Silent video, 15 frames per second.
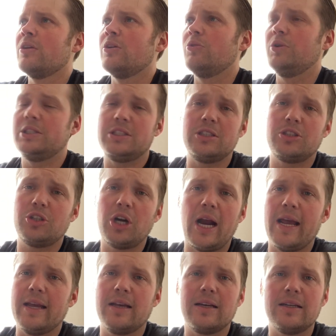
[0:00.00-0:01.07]
which is
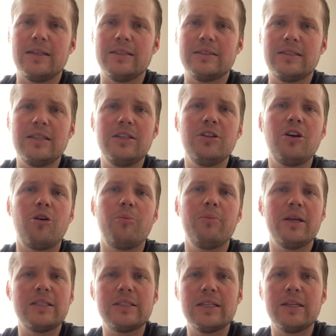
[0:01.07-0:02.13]
great because then you don't
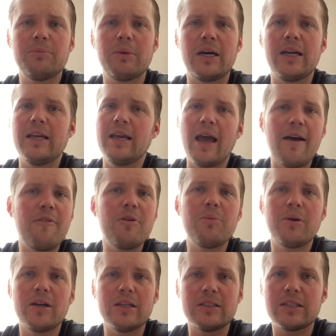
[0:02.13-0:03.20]
miss anybody.
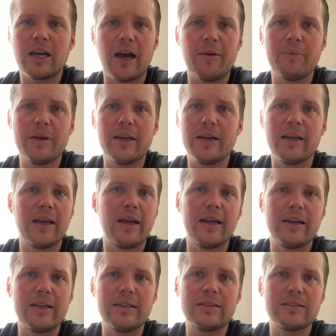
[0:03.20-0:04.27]
Everybody's coming,
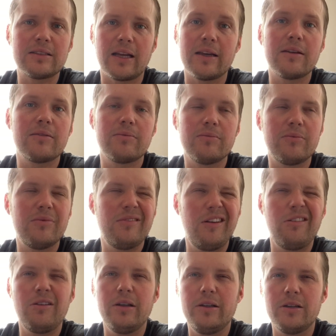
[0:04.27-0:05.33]
and it's like,
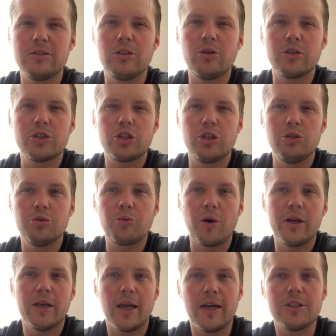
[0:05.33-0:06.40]
literally, there's no excuse
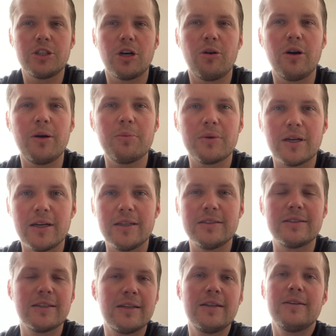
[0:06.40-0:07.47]
why you can't show up
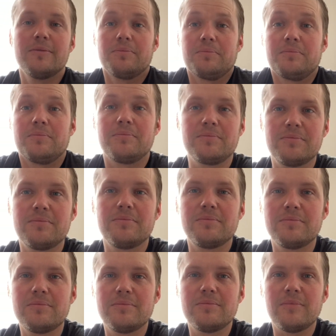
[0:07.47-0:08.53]
because
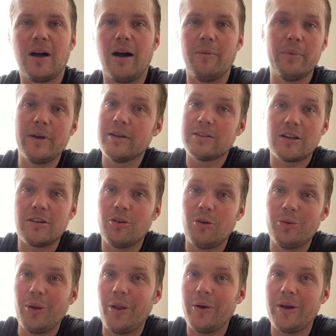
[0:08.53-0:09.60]
I mean, it's on a
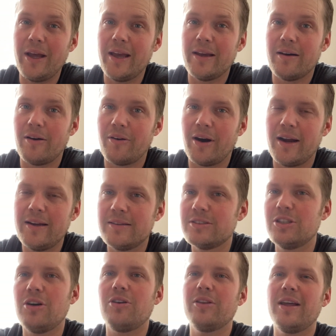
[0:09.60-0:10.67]
whole nother day, all right?
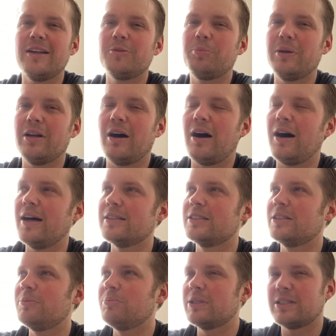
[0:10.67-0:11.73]
So that's been
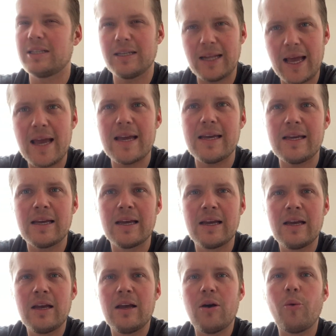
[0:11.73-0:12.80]
awesome. But today,
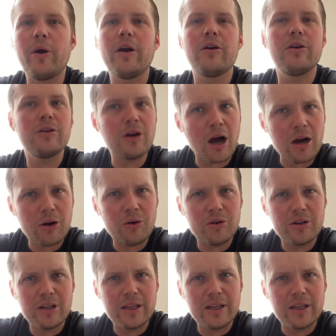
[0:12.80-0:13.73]
we are not going to